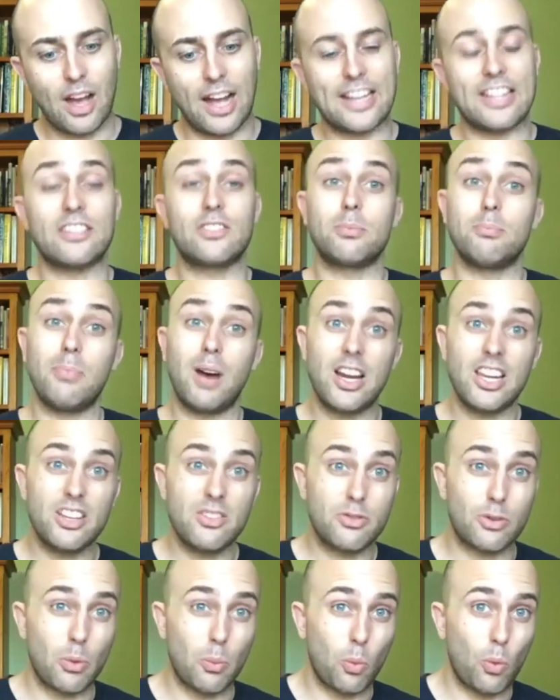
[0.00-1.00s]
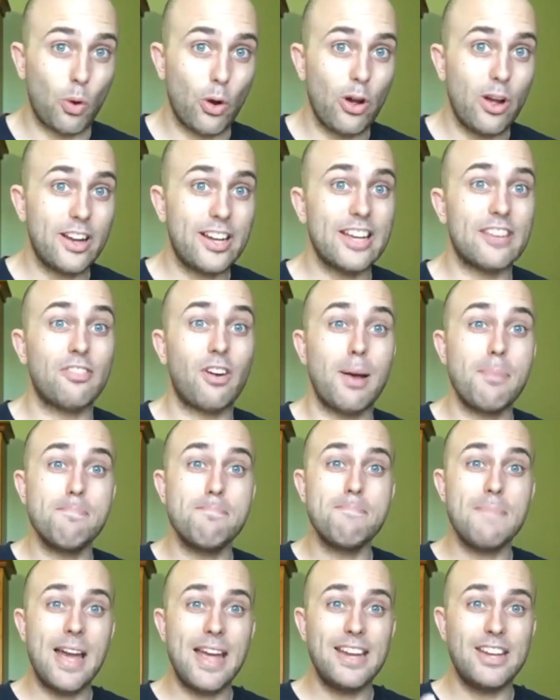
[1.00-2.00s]
I guess, money from work, if I
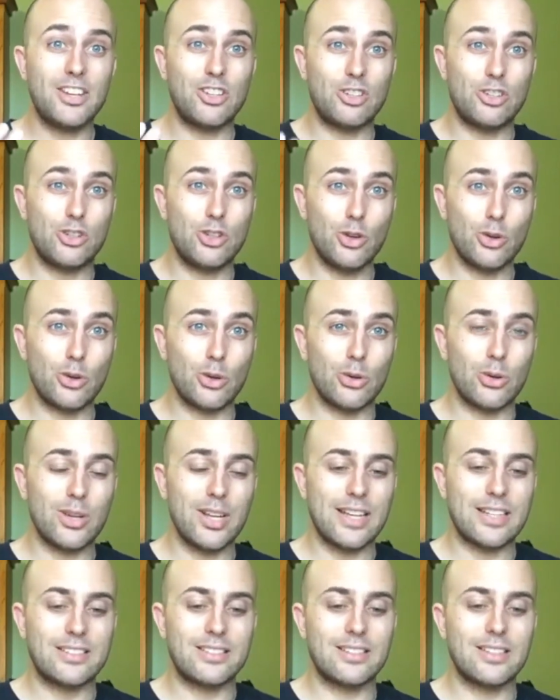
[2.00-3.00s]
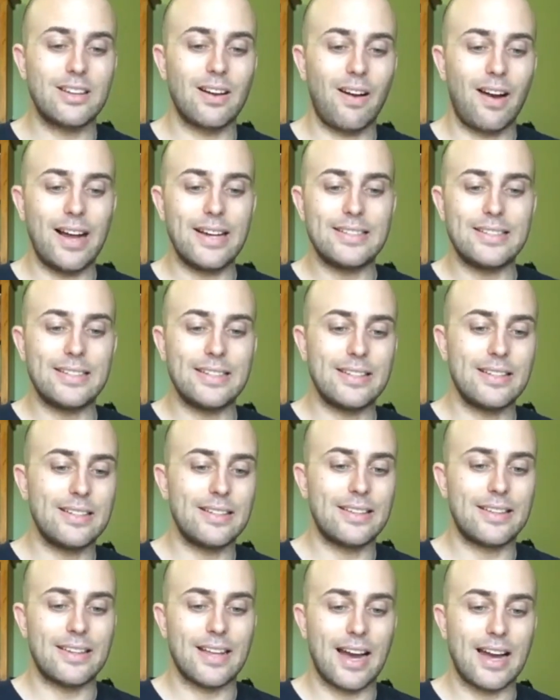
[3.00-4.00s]
make do, it's the
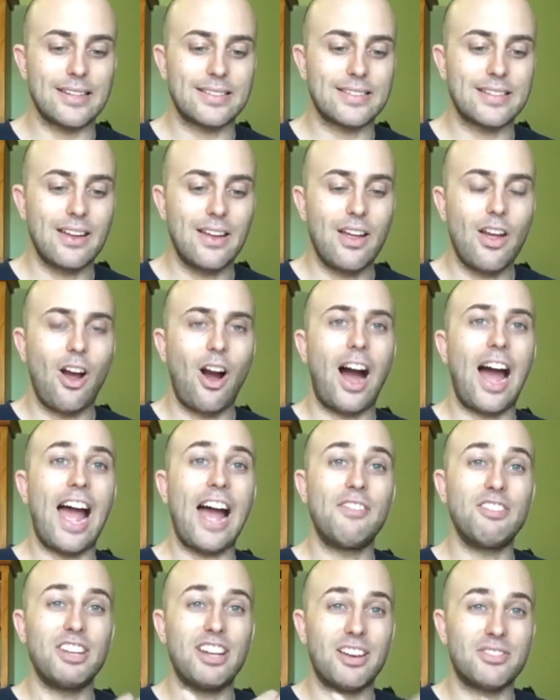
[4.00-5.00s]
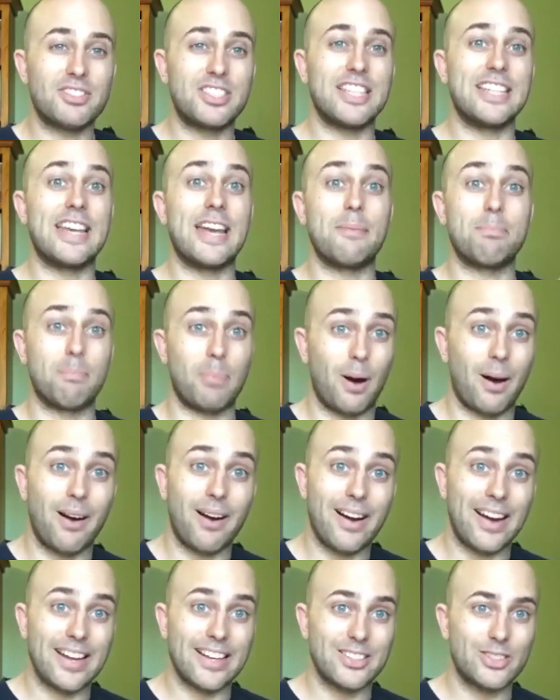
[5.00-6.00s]
idea that I have enough to get
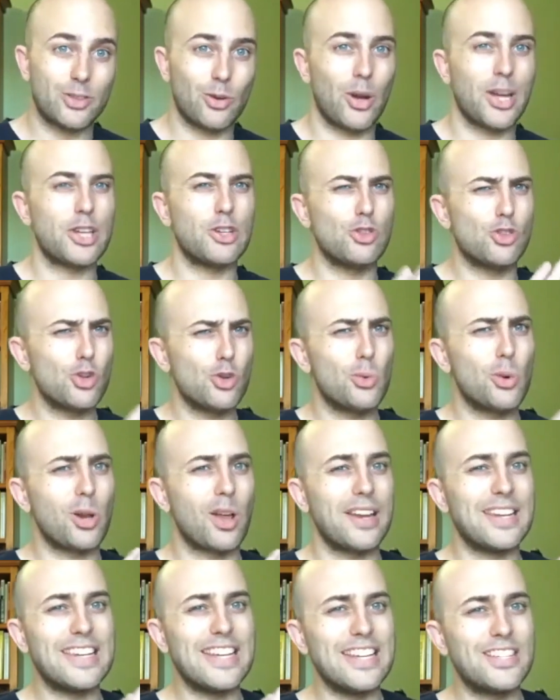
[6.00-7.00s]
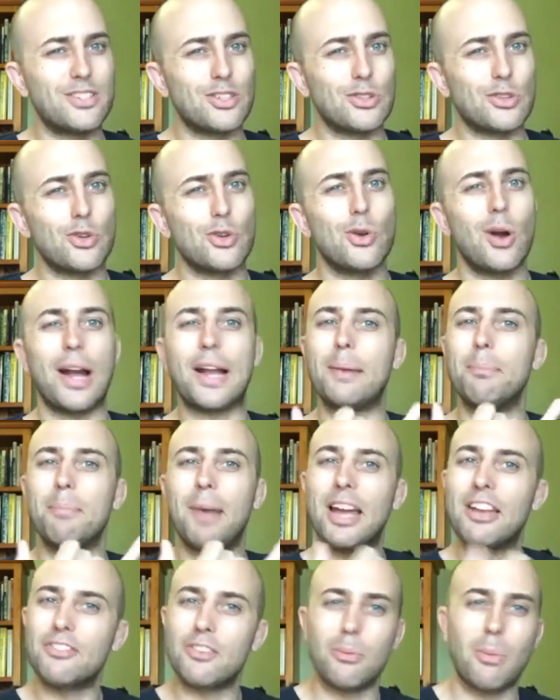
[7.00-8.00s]
by. So I can do what I need to do. I can
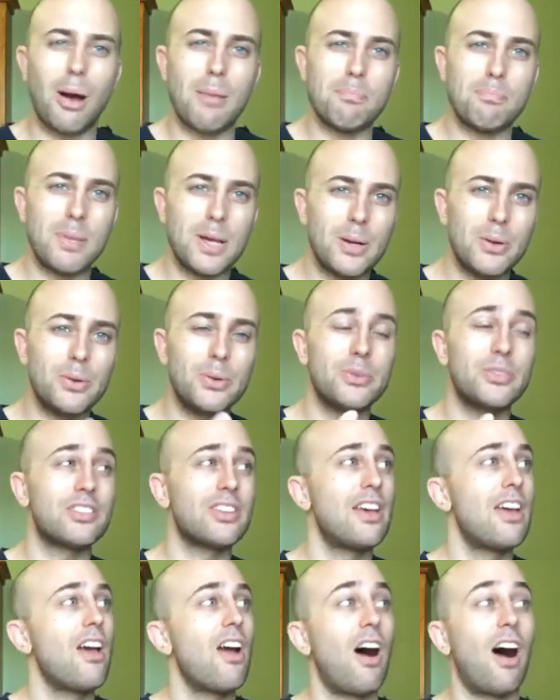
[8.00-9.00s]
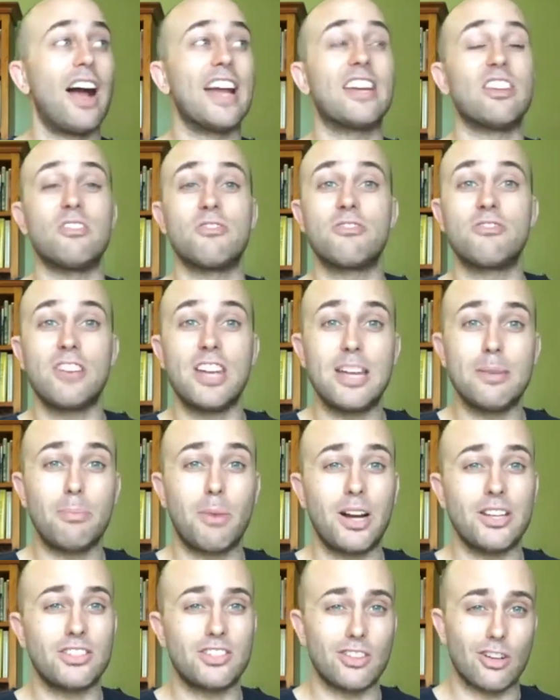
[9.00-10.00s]
pay for my bills. I can feed
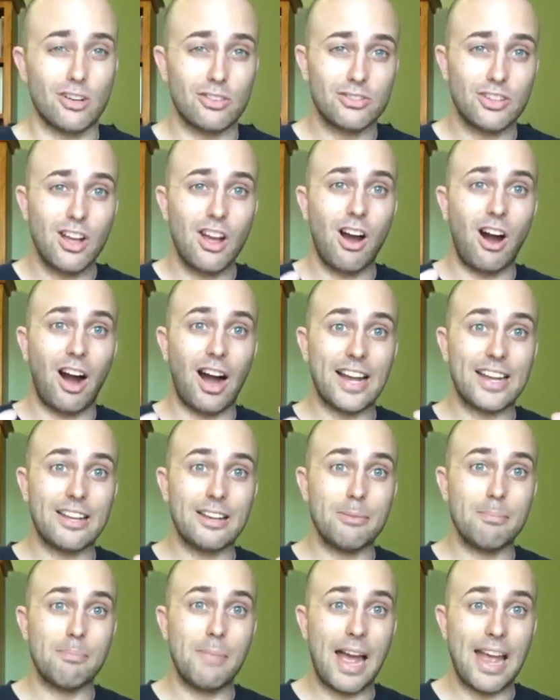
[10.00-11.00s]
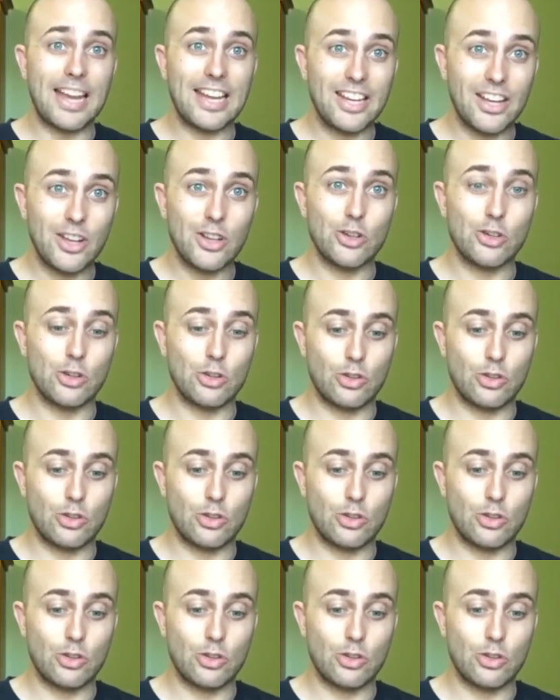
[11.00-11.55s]
myself. I can make